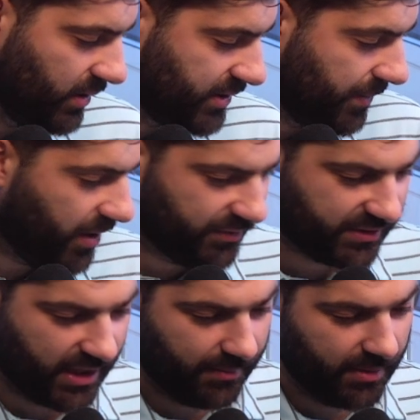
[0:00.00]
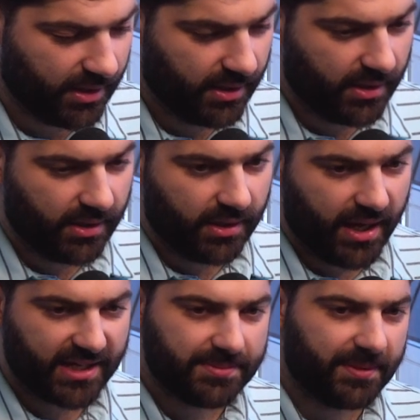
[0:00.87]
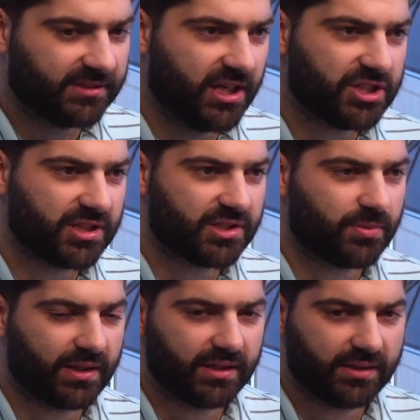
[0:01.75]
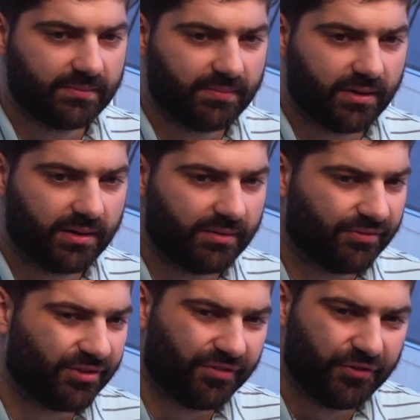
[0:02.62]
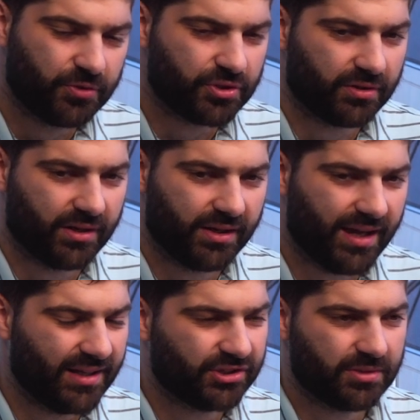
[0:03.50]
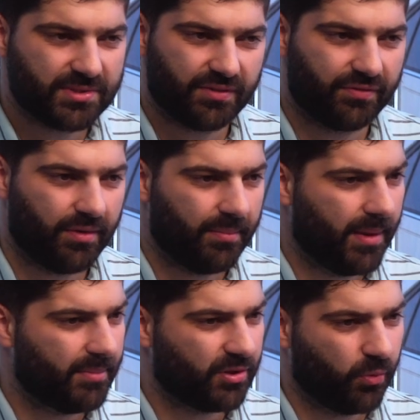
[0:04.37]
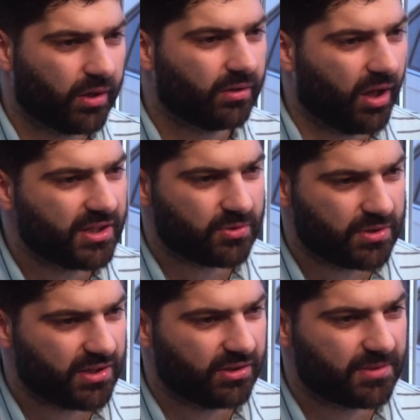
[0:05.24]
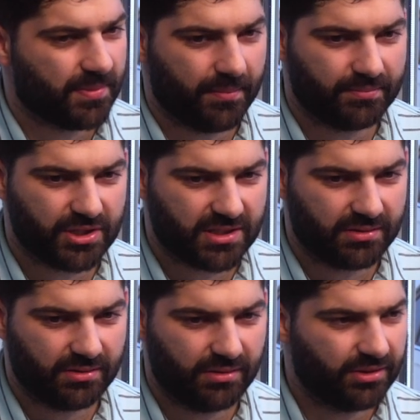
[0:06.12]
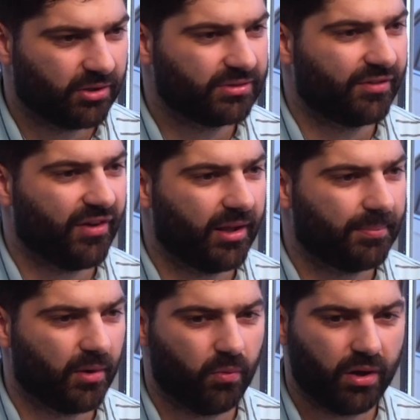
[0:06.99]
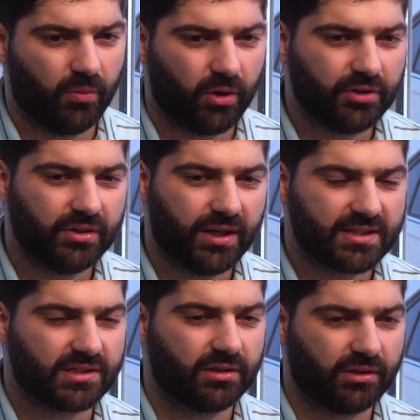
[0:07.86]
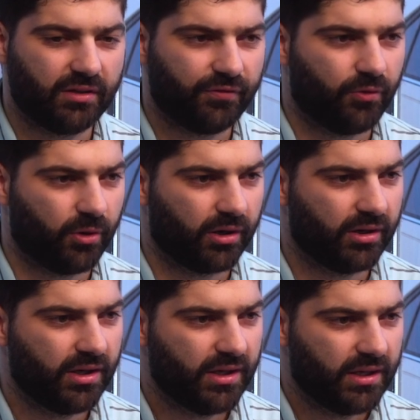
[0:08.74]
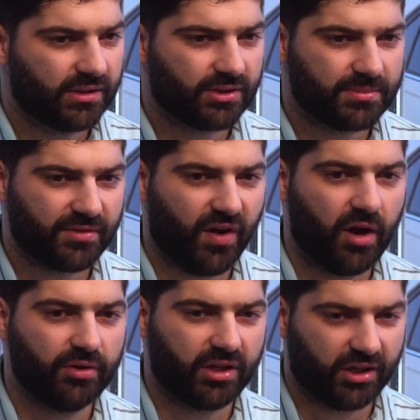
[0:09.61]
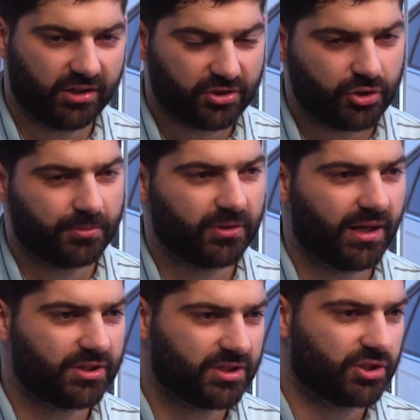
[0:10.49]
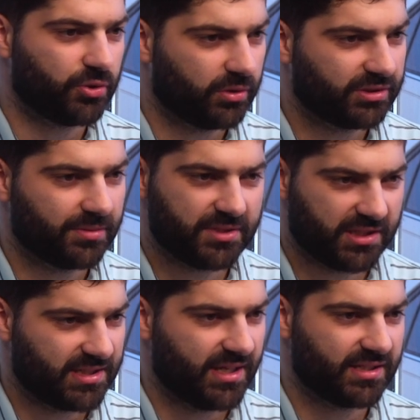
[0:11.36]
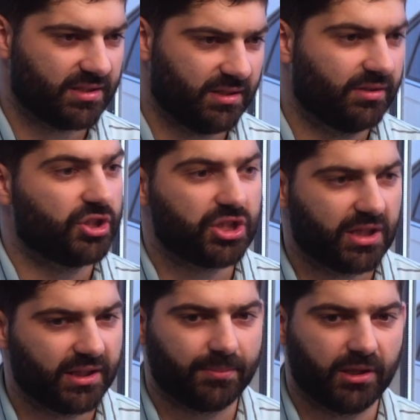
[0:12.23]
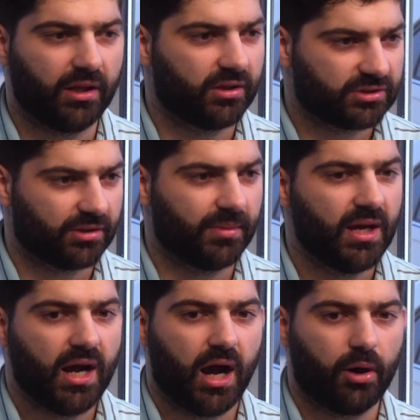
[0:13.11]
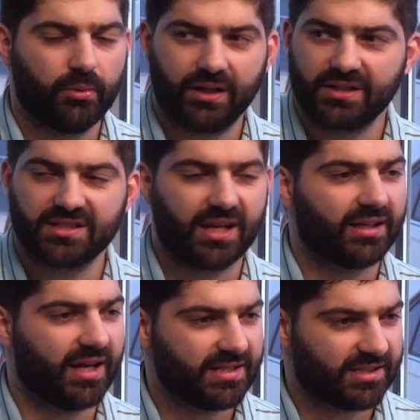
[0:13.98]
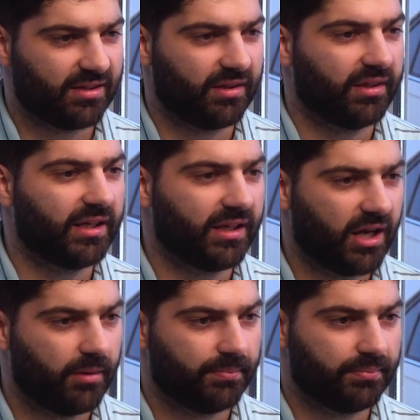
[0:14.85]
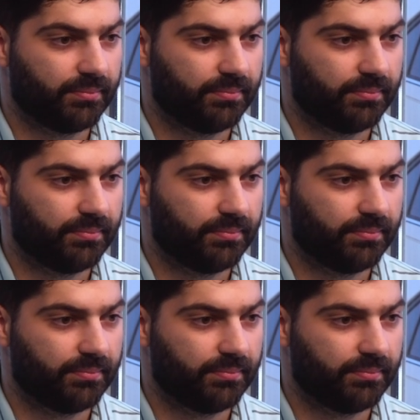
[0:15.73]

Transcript: tip-off time. Expectations really for the future, and not in terms of maybe the win-loss results, but just, you know, development. What are you guys looking for in terms of how you can contribute, not just short-term success in the G League, but long-term? How are we going to send guys to the league and help